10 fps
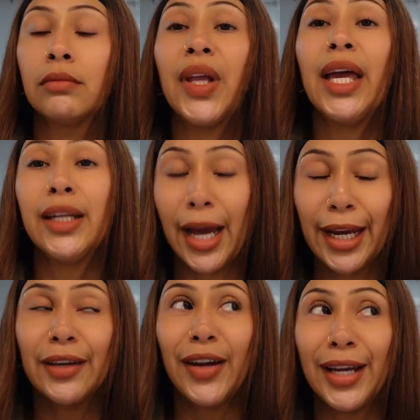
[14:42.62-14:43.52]
And I
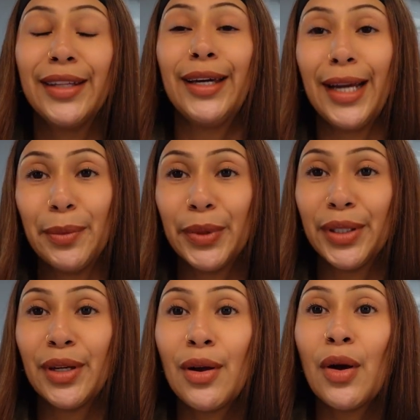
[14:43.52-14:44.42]
have had that
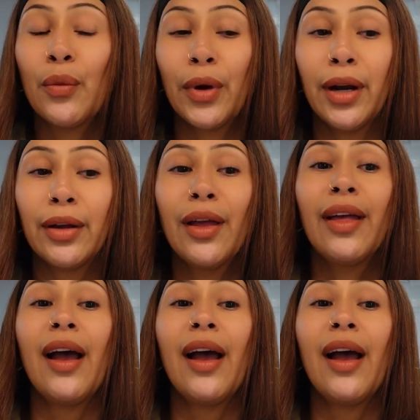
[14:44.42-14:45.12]
happen where